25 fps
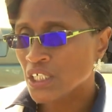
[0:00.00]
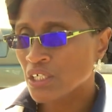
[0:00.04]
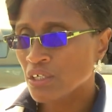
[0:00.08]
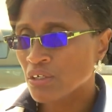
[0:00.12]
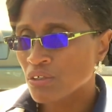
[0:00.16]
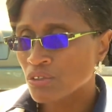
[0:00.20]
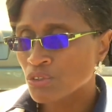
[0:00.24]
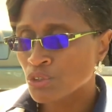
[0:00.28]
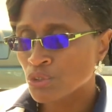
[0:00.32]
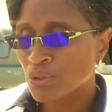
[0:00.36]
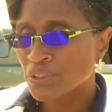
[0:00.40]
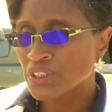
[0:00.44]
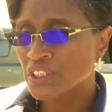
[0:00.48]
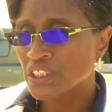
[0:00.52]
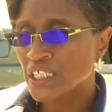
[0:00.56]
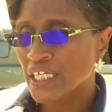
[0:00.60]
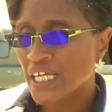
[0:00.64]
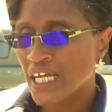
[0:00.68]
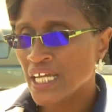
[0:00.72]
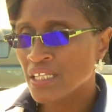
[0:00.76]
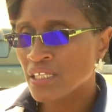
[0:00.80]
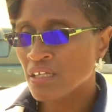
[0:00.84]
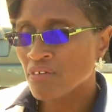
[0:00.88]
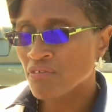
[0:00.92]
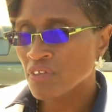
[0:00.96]
year, towards
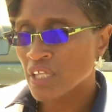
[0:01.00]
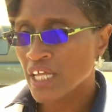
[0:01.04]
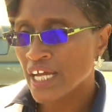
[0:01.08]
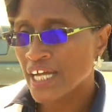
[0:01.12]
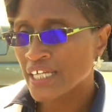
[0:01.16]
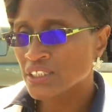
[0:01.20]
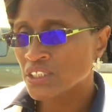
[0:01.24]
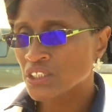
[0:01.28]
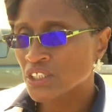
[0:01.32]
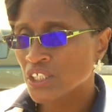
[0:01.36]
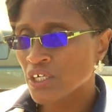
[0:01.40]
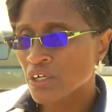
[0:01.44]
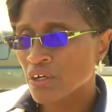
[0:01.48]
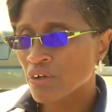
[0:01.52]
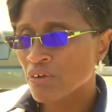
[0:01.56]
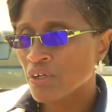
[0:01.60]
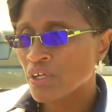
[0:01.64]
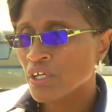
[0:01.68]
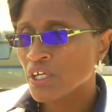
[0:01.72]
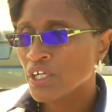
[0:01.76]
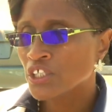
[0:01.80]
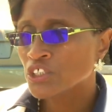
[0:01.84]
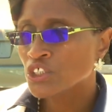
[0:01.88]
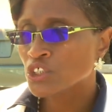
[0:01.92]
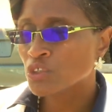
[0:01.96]
the end of last year,
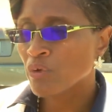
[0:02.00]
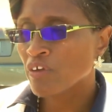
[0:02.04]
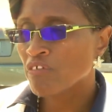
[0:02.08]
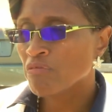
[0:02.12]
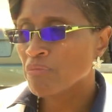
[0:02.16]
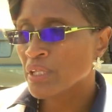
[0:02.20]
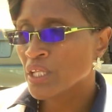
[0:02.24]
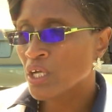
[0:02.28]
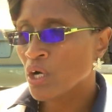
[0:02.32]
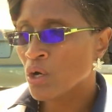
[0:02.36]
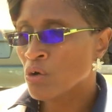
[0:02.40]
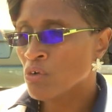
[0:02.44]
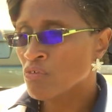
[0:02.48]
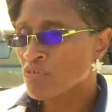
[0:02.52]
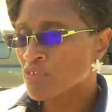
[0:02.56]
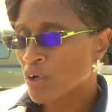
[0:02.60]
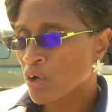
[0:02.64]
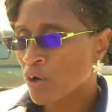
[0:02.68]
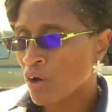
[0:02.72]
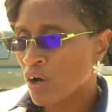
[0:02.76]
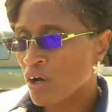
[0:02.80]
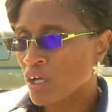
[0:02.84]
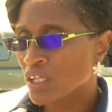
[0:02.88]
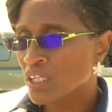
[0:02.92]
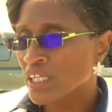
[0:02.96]
so we've been
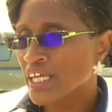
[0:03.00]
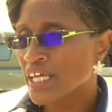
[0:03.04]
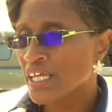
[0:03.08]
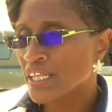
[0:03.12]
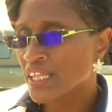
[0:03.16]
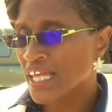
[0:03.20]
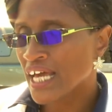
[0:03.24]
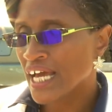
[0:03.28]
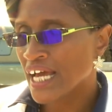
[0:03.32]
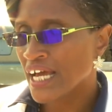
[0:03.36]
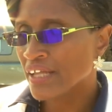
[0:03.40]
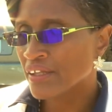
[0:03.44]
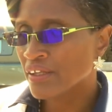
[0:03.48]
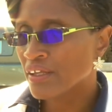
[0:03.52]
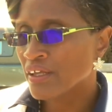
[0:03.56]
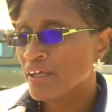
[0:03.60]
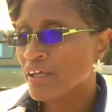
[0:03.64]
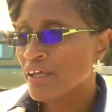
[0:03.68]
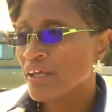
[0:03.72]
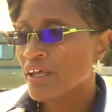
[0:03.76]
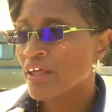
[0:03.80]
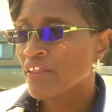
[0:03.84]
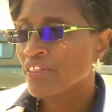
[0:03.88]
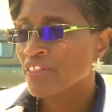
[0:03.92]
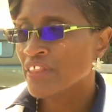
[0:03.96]
overhauling that.
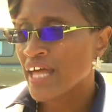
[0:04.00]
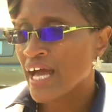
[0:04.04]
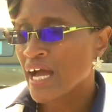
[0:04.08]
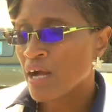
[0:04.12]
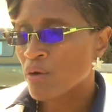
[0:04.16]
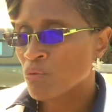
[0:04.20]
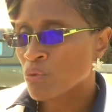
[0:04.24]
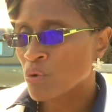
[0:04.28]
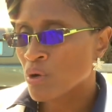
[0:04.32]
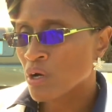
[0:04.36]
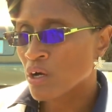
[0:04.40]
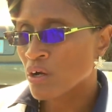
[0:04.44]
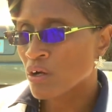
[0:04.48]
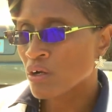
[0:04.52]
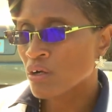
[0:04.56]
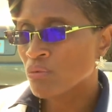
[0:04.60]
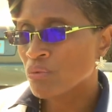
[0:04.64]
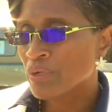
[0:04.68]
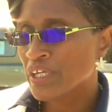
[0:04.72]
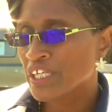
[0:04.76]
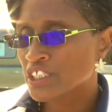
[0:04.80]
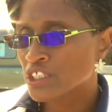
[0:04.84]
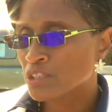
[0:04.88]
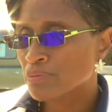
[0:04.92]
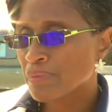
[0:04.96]
That work
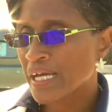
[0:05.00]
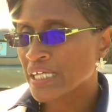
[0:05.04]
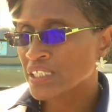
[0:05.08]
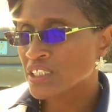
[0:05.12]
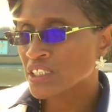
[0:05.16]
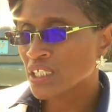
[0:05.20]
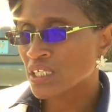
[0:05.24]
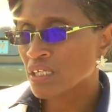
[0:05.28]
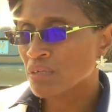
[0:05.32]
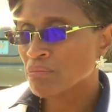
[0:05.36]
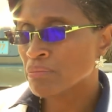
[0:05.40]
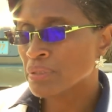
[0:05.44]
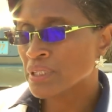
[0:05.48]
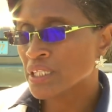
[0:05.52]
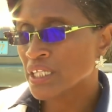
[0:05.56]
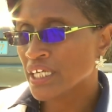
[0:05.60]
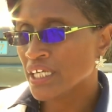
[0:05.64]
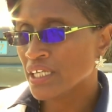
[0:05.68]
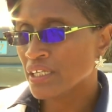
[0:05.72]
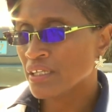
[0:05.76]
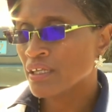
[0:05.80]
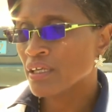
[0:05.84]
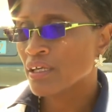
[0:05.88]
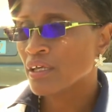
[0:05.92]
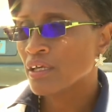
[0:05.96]
we expect to
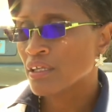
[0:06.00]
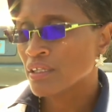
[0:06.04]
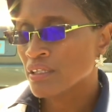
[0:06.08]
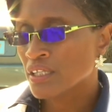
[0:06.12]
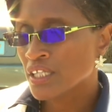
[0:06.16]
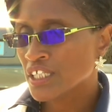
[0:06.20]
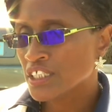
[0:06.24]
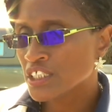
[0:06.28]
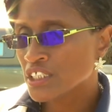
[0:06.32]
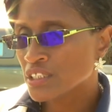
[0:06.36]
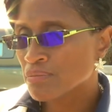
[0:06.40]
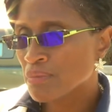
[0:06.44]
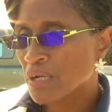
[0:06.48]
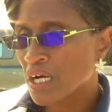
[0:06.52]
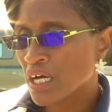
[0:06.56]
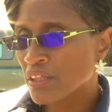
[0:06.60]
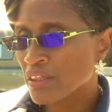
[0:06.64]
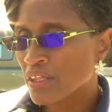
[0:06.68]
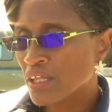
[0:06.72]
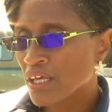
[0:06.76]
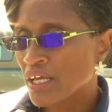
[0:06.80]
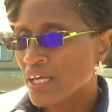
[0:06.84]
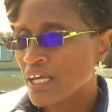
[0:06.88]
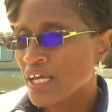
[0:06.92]
complete this month.